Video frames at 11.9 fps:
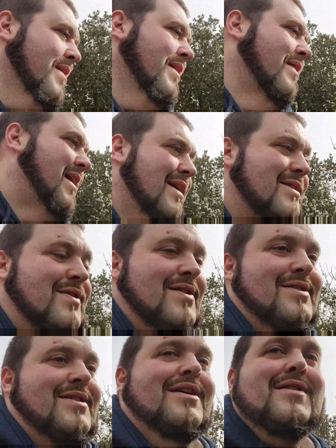That is
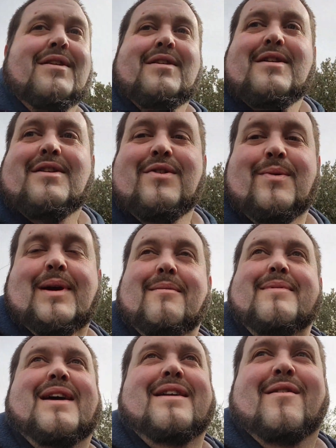nice. I normally
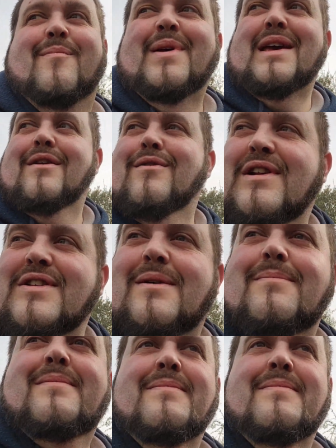come down here and pick it all the time.